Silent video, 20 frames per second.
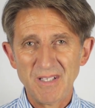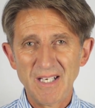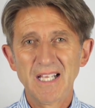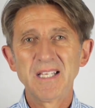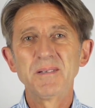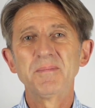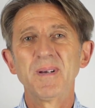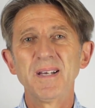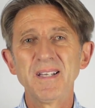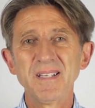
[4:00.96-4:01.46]

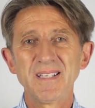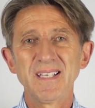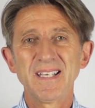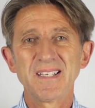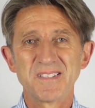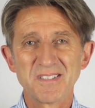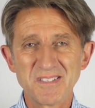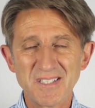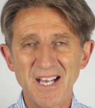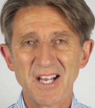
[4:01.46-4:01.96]
Labour
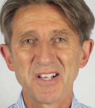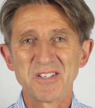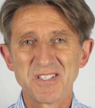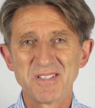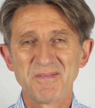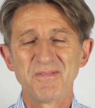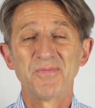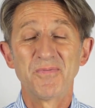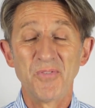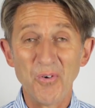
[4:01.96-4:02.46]
as
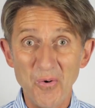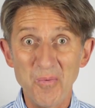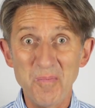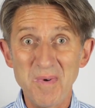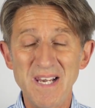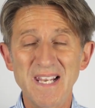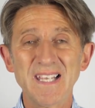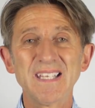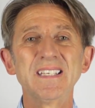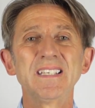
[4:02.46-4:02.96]
such
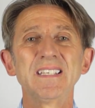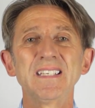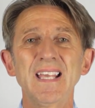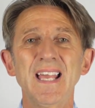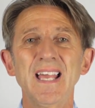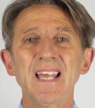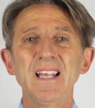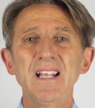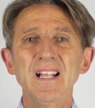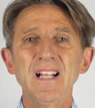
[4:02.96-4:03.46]
formally
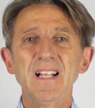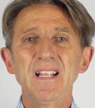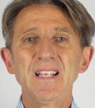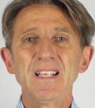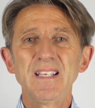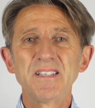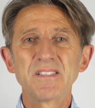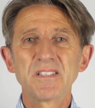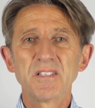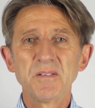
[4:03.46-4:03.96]
yet,
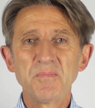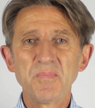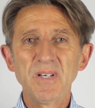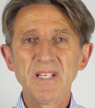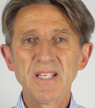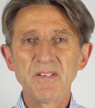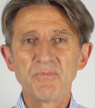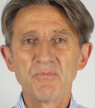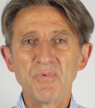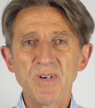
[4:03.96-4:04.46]
is a
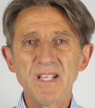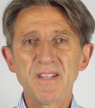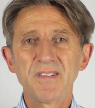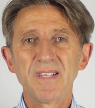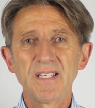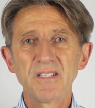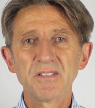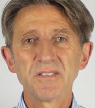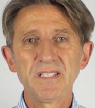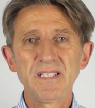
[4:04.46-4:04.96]
complete
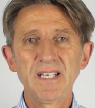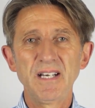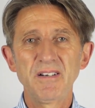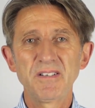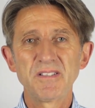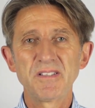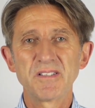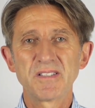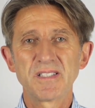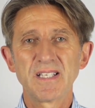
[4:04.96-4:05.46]
rethink on
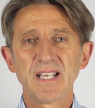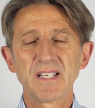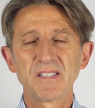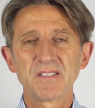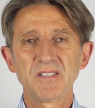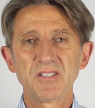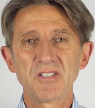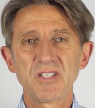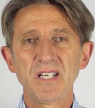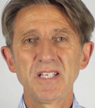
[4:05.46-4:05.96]
inheritance tax
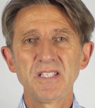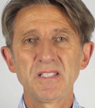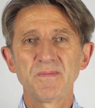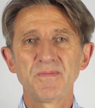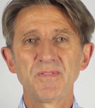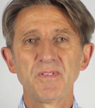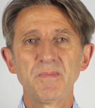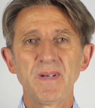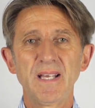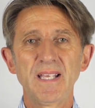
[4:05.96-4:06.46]
to change it
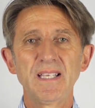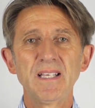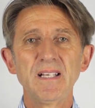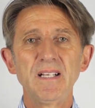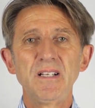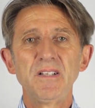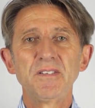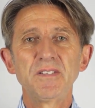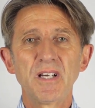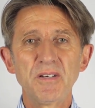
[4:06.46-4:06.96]
from a
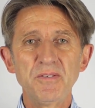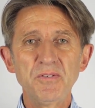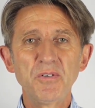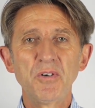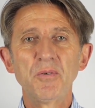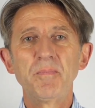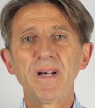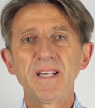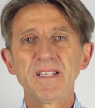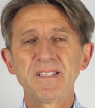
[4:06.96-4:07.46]

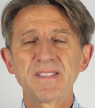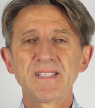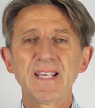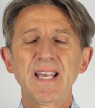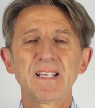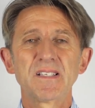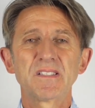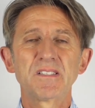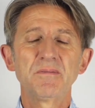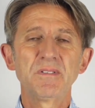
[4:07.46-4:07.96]
donor-based
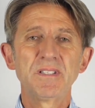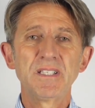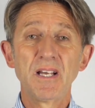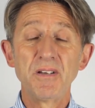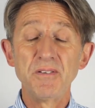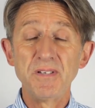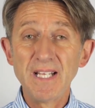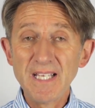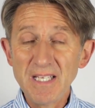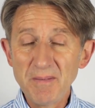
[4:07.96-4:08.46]
tax to a
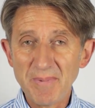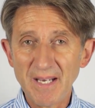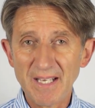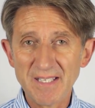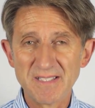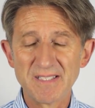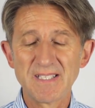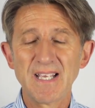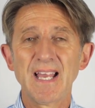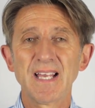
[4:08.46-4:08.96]

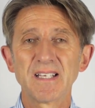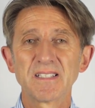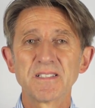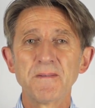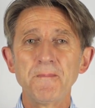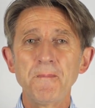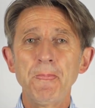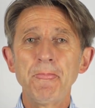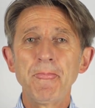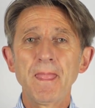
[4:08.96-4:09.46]
donee-based tax,
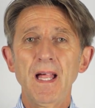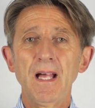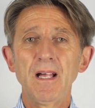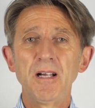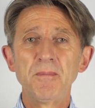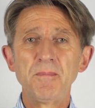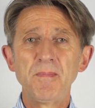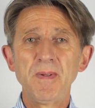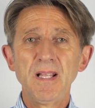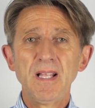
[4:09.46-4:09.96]

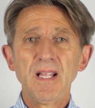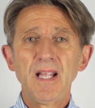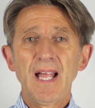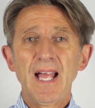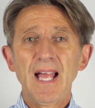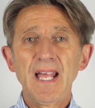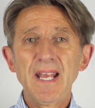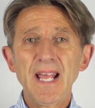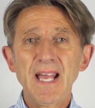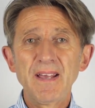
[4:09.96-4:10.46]

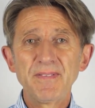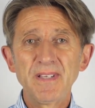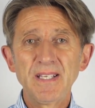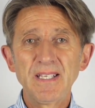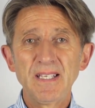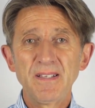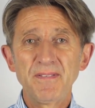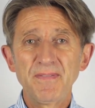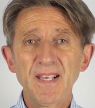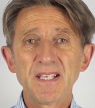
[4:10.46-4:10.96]
and
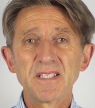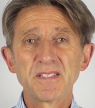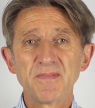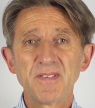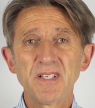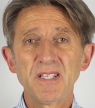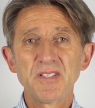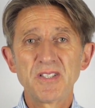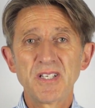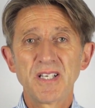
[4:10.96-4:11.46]
having
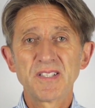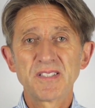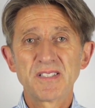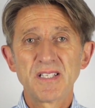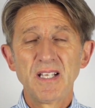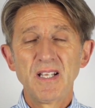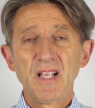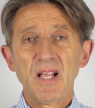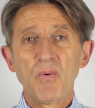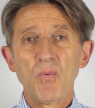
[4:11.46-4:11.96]
effectively just
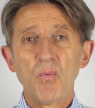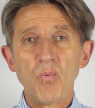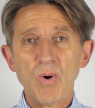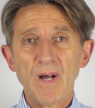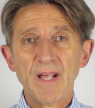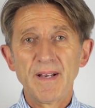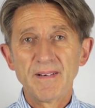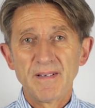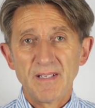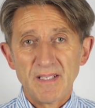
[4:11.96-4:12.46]

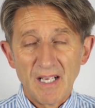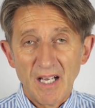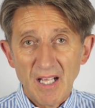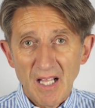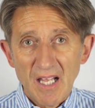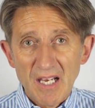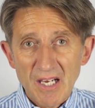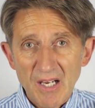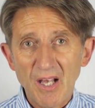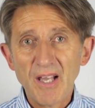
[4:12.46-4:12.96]

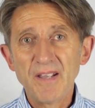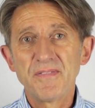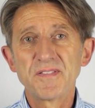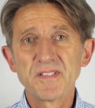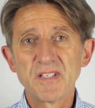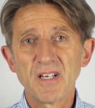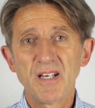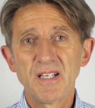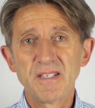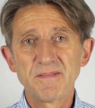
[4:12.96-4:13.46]

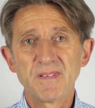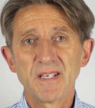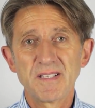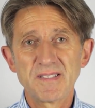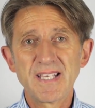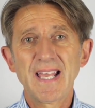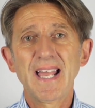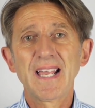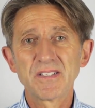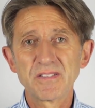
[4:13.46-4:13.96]
a
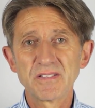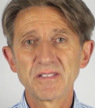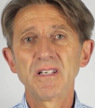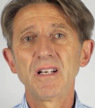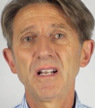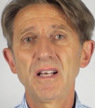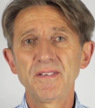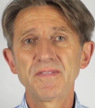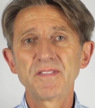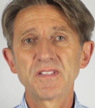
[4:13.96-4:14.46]
tax on
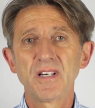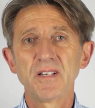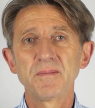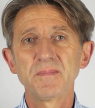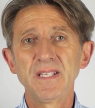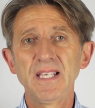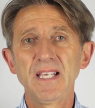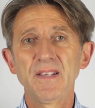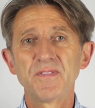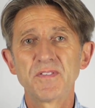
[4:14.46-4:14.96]
lifetime
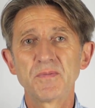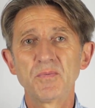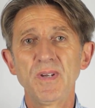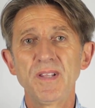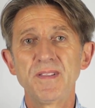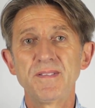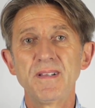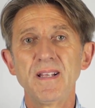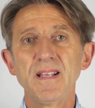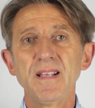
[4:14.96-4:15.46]
gifts,
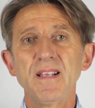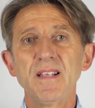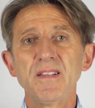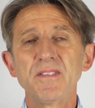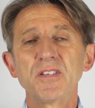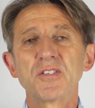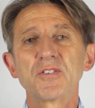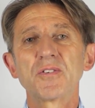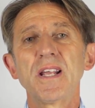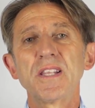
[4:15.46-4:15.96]
with
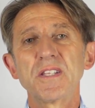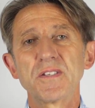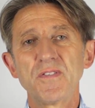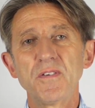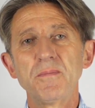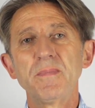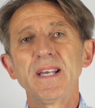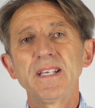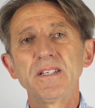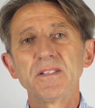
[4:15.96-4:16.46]
the
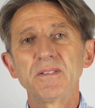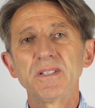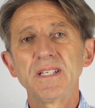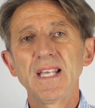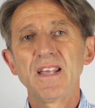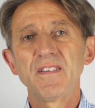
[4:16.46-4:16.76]
transfer made on